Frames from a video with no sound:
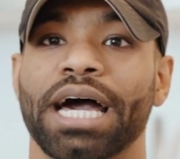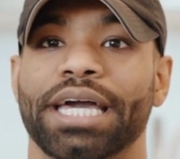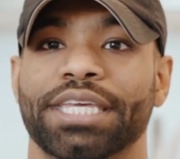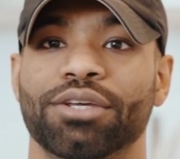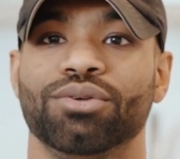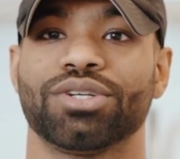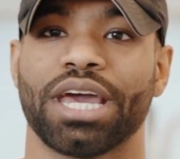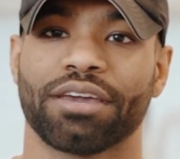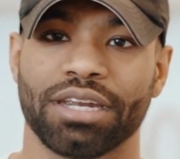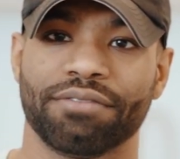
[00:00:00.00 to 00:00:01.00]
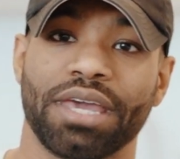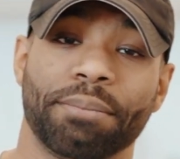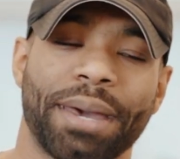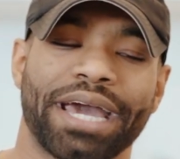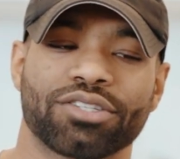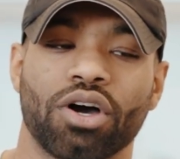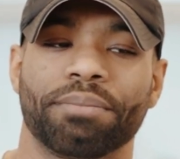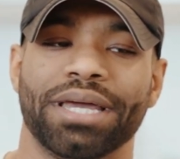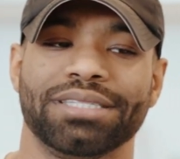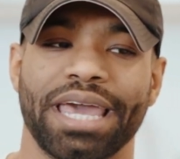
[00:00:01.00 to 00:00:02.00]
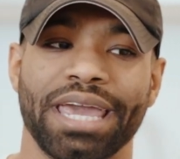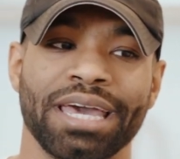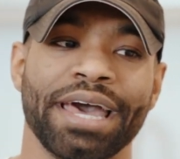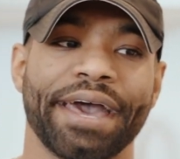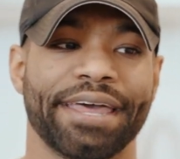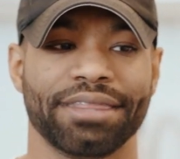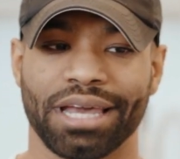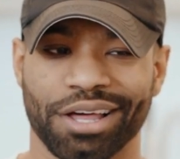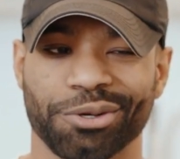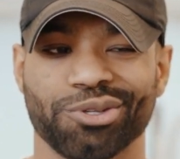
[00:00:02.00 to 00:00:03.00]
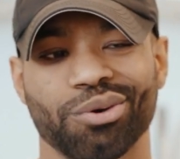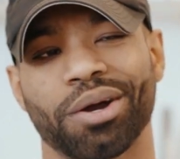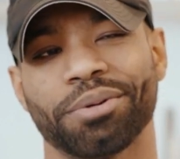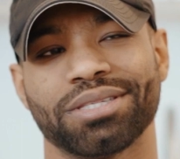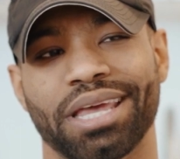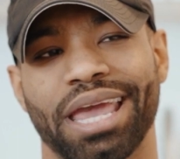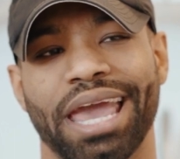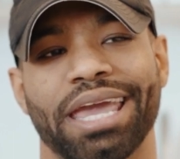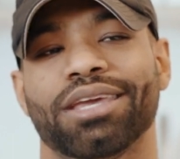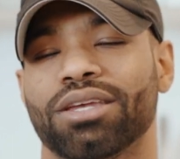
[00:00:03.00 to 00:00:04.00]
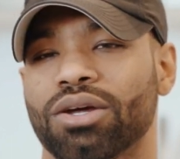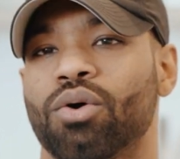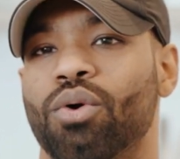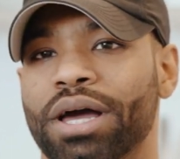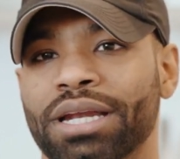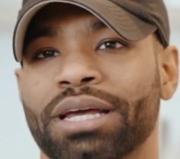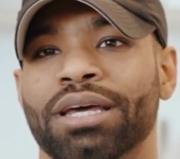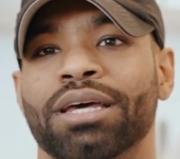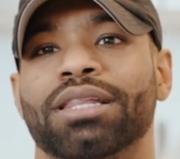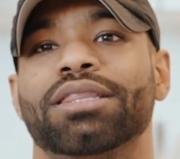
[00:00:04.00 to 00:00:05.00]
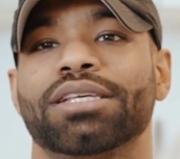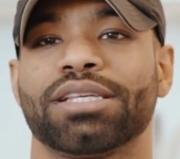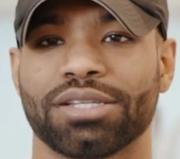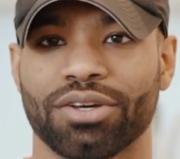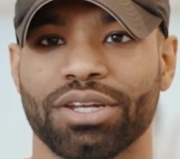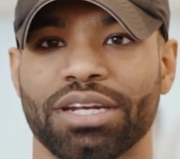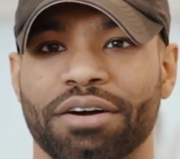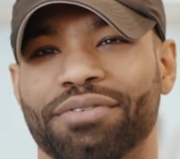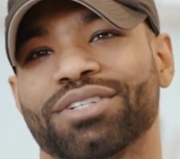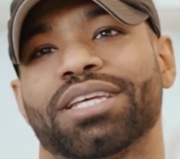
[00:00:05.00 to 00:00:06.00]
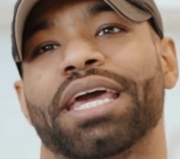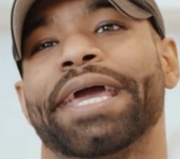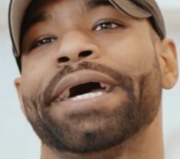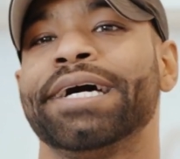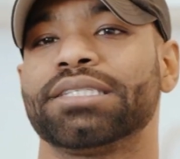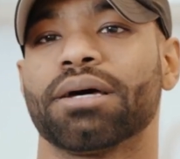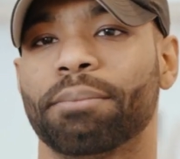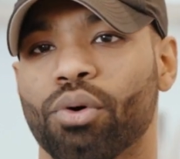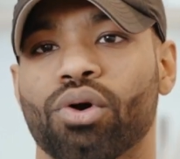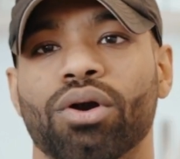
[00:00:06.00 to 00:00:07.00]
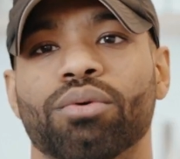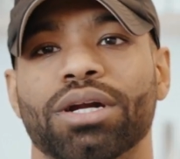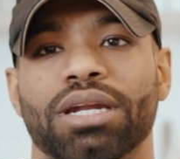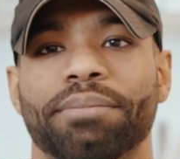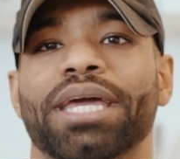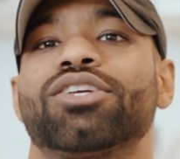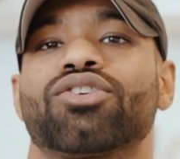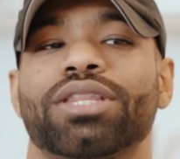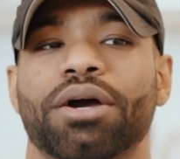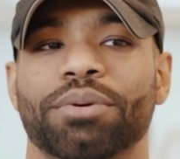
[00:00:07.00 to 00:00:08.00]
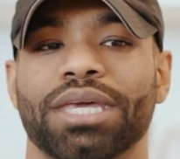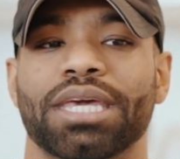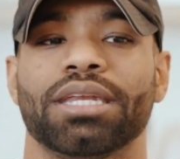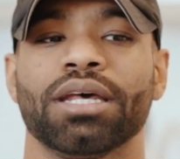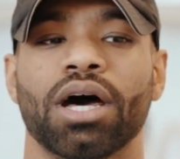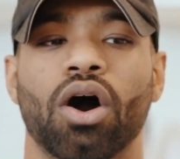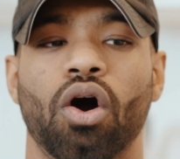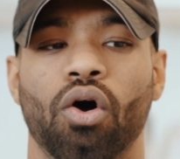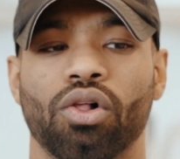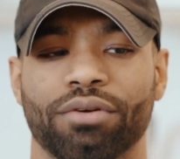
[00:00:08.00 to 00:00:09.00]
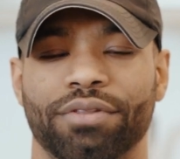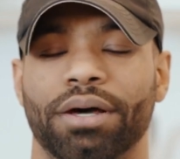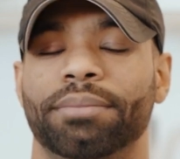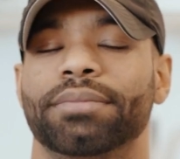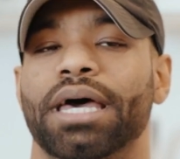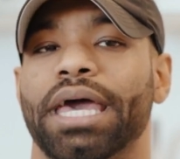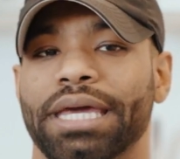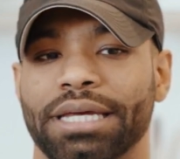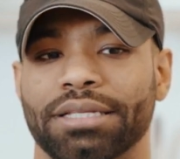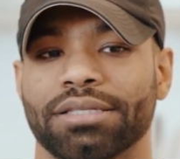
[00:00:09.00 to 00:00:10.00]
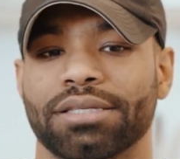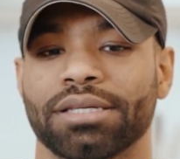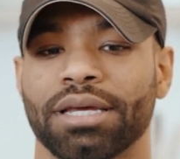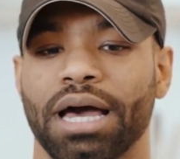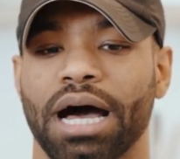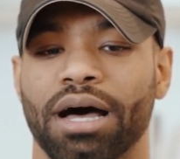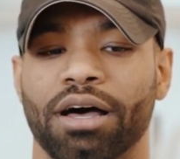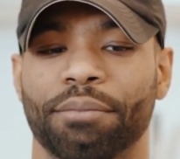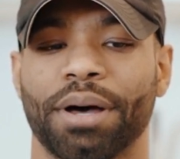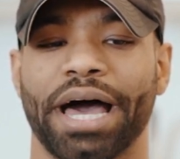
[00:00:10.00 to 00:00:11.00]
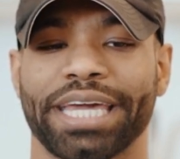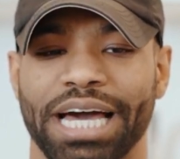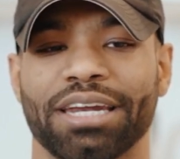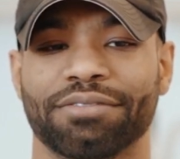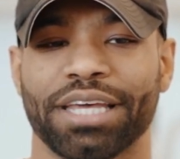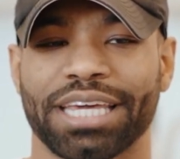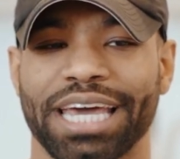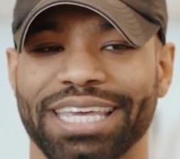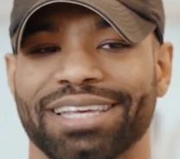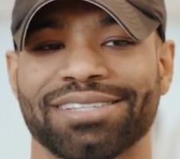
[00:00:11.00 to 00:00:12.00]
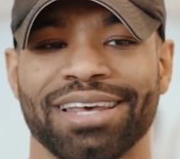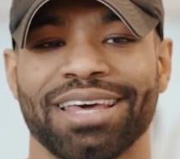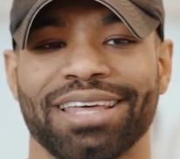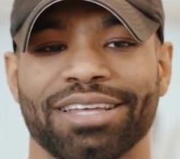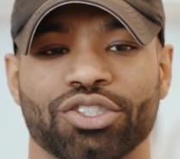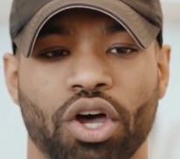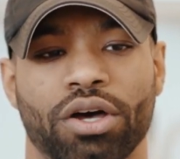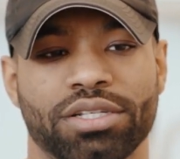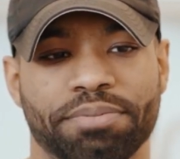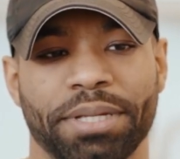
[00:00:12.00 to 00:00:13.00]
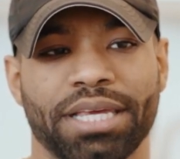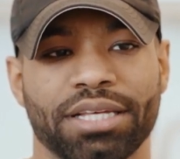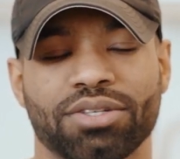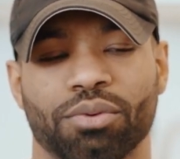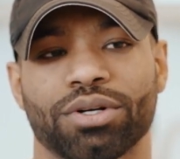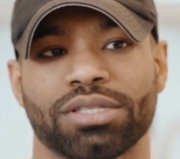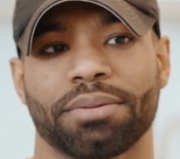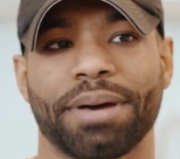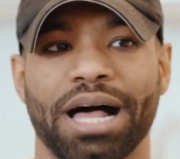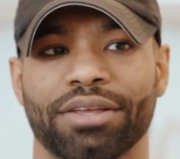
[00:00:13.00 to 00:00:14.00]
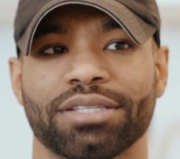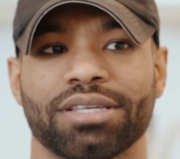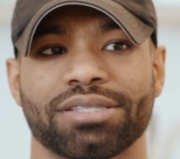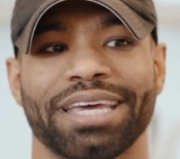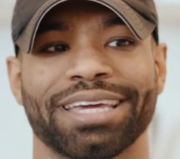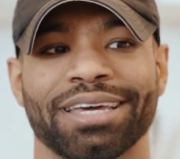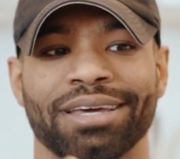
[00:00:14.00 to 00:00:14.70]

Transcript: a huge negative impact on my day, and the other 2 I would say, hey, you know what? This is good enough for today. Tomorrow we're gonna make sure that we hit all of them. And I kind of like, I guess, speaking towards the balance is like,